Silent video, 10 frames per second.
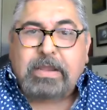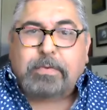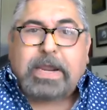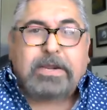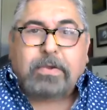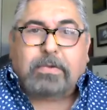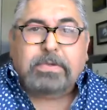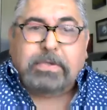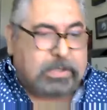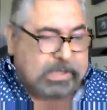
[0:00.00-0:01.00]
Radio
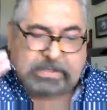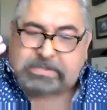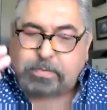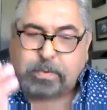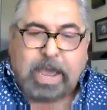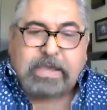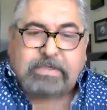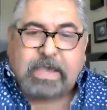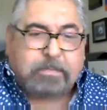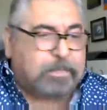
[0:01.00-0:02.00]
is right
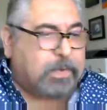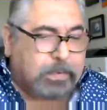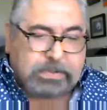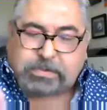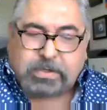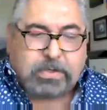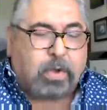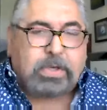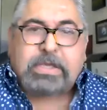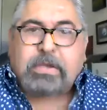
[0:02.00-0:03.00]
there. People start
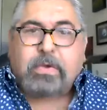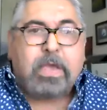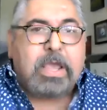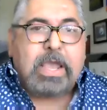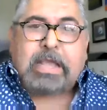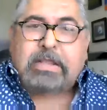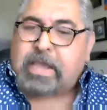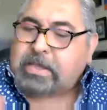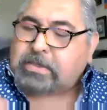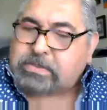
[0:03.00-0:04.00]
calling you and
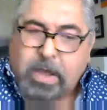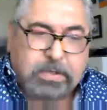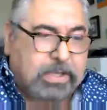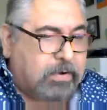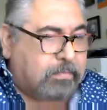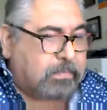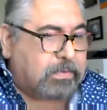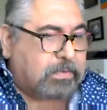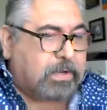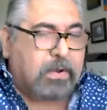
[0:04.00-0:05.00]
they talk there,
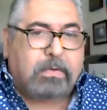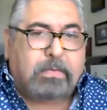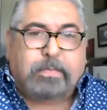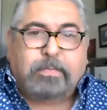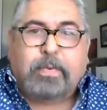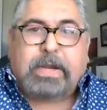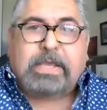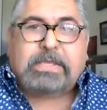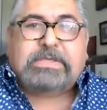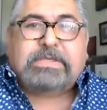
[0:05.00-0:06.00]
you know, what
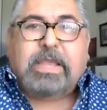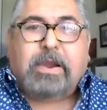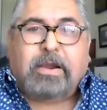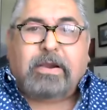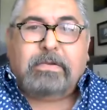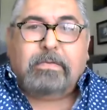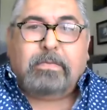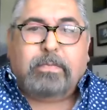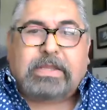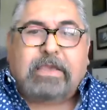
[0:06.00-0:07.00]
is there,
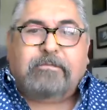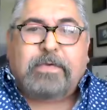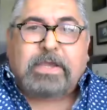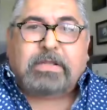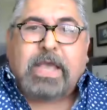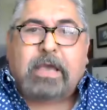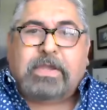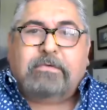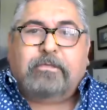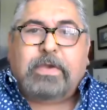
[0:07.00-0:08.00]
what they feel, how
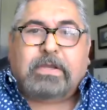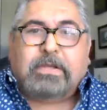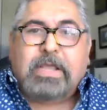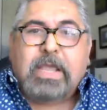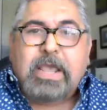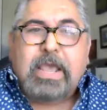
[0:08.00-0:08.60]
they feel.